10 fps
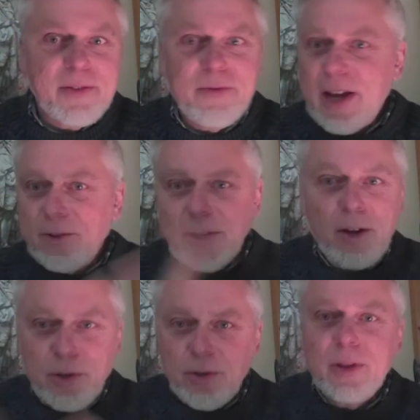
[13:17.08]
found
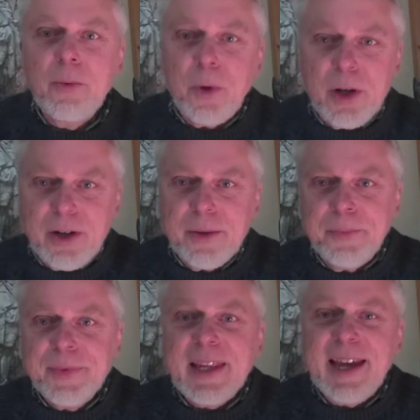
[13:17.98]
out who they were,
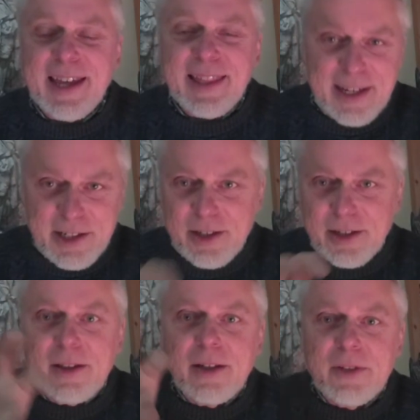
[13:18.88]
and they
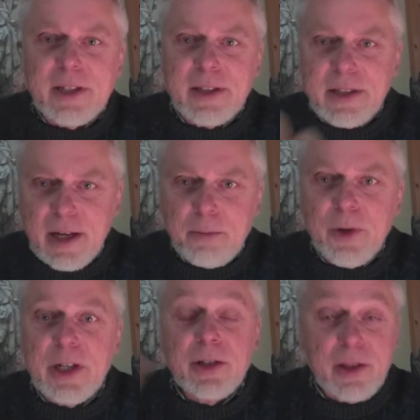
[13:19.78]
still lived in the same
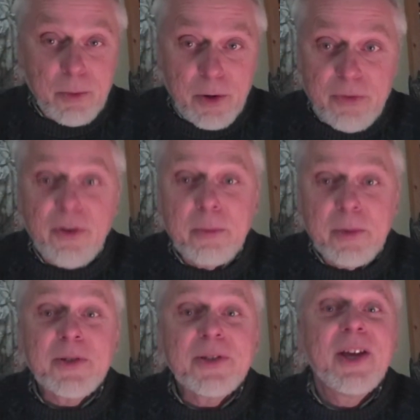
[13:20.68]
region. They were
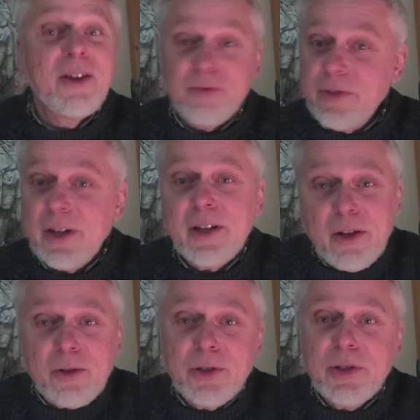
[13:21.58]
farmers, very
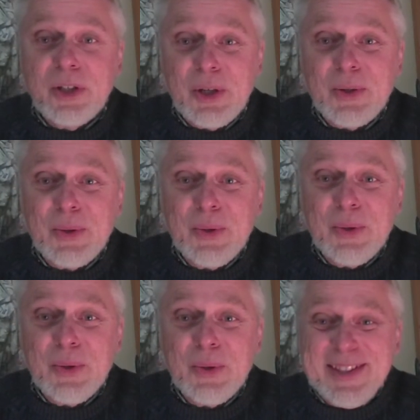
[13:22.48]
close to
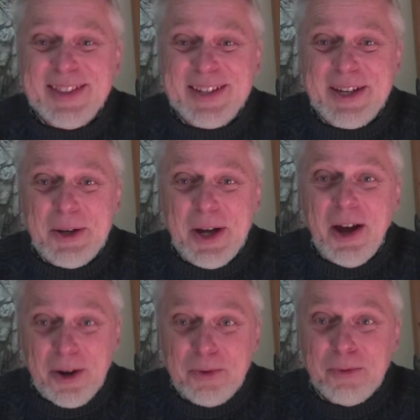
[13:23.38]

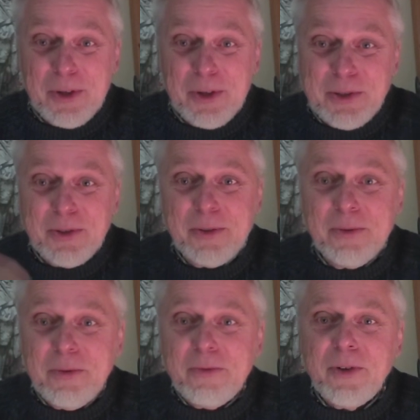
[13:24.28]
our
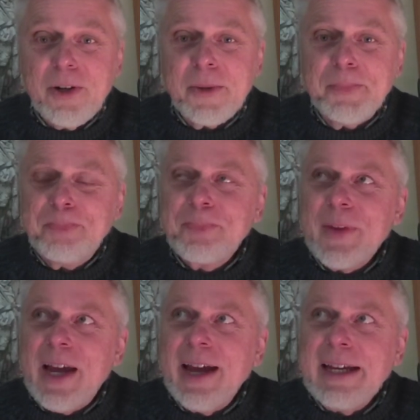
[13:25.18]
original farm.
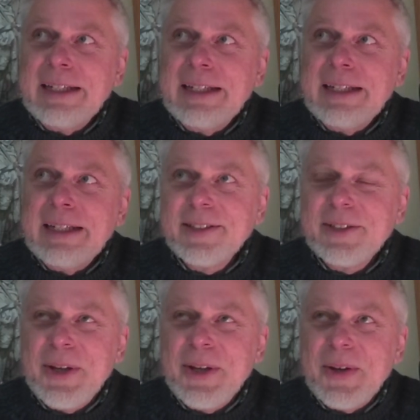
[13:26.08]
And
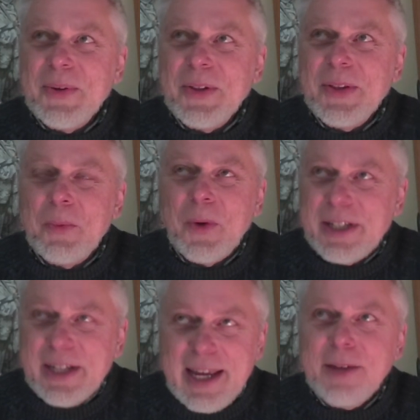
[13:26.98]
so
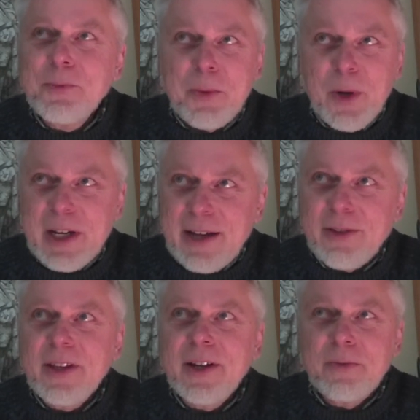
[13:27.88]
one day we went
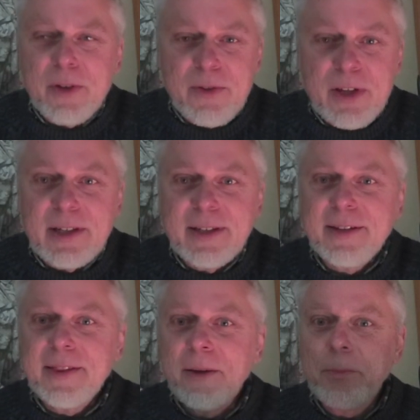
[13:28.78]
out there and we visited
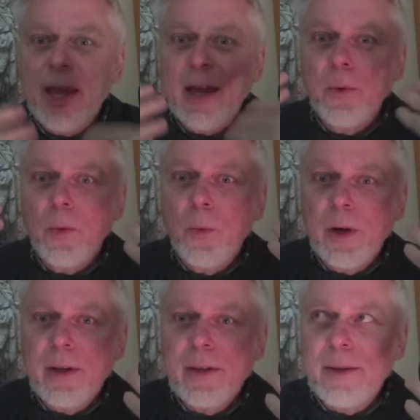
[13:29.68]
them. And one
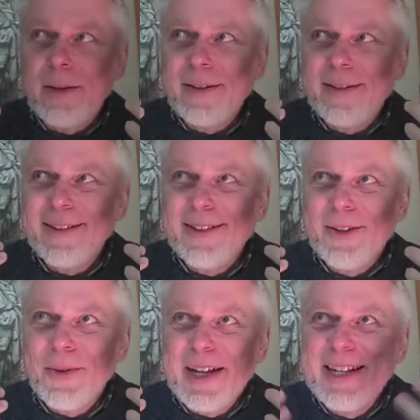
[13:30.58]
of the
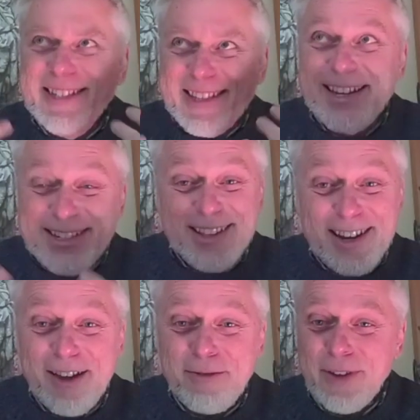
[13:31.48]
greatest things that
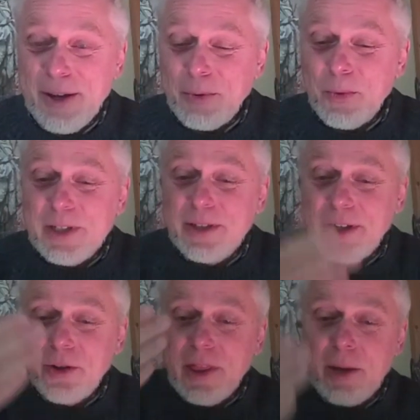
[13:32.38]
I found was,
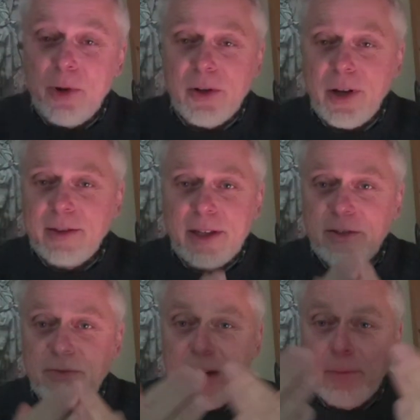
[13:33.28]
they brought out this
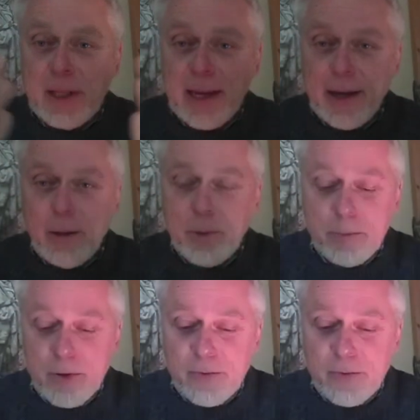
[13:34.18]
family album